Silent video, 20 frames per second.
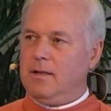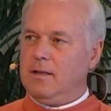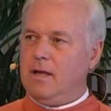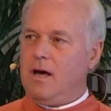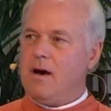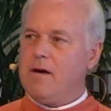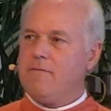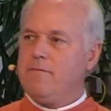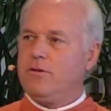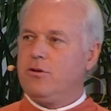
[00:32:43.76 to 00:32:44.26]

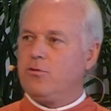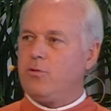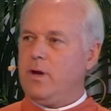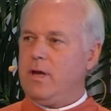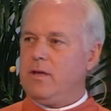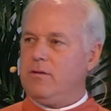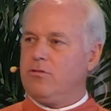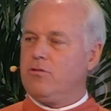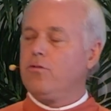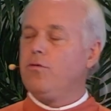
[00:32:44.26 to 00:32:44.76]
Love
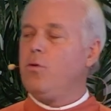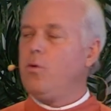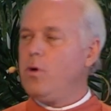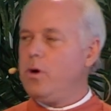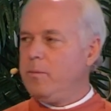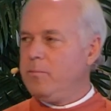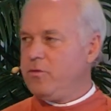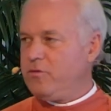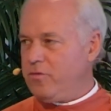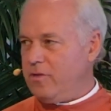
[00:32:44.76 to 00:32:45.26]

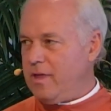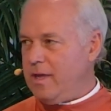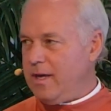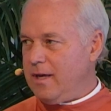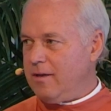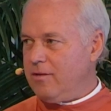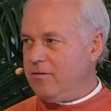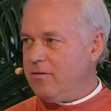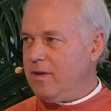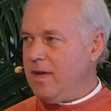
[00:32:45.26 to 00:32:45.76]
transforms
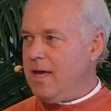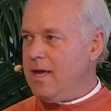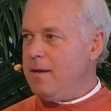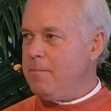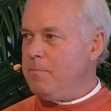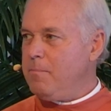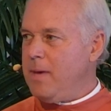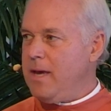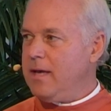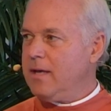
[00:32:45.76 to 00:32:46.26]
things
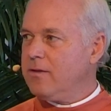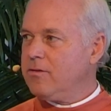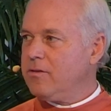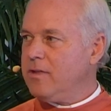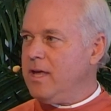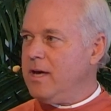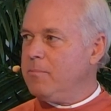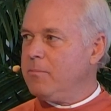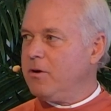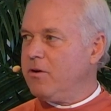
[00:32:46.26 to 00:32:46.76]
and
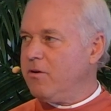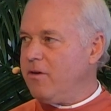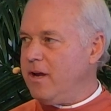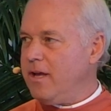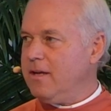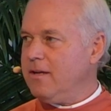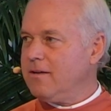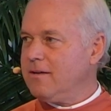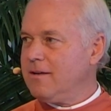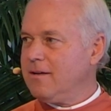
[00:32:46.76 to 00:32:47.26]
makes them
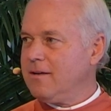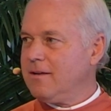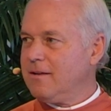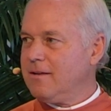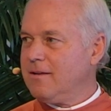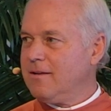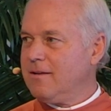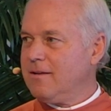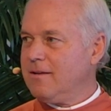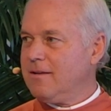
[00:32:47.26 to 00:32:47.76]
great.
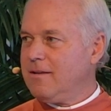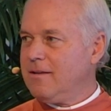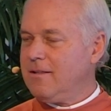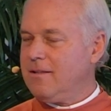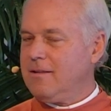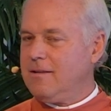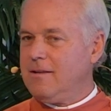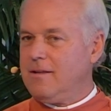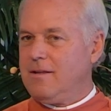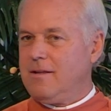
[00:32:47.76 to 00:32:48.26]

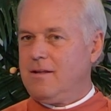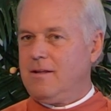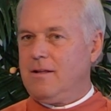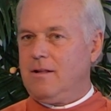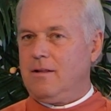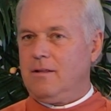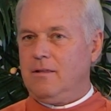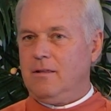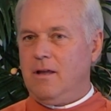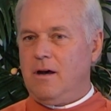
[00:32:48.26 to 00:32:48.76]

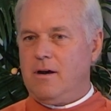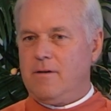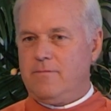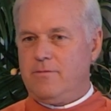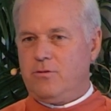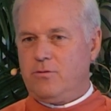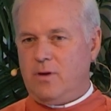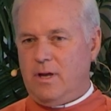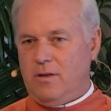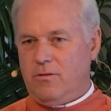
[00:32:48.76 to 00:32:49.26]

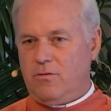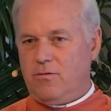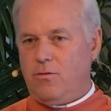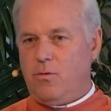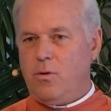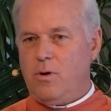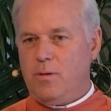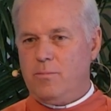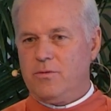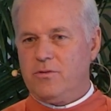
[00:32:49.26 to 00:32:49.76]
Love
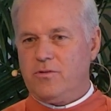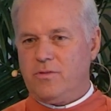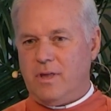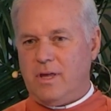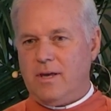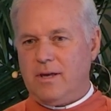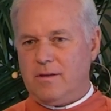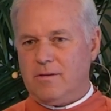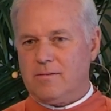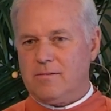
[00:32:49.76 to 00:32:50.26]
transforms
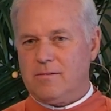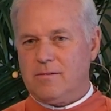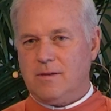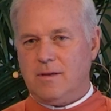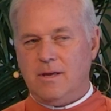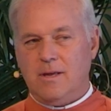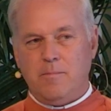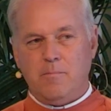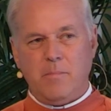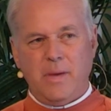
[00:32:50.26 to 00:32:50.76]
things
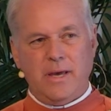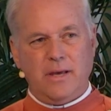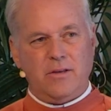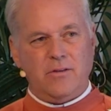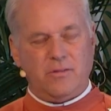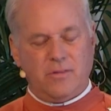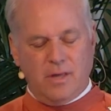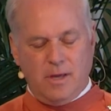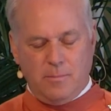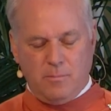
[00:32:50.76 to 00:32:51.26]
and
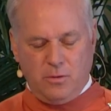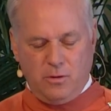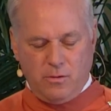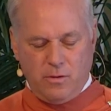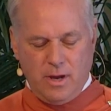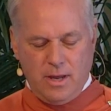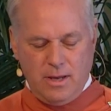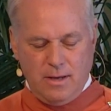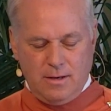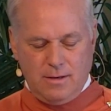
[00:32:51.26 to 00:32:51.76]
makes them
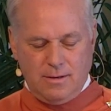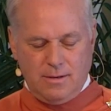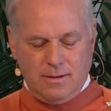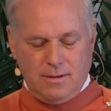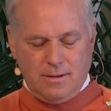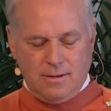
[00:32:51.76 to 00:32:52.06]
great.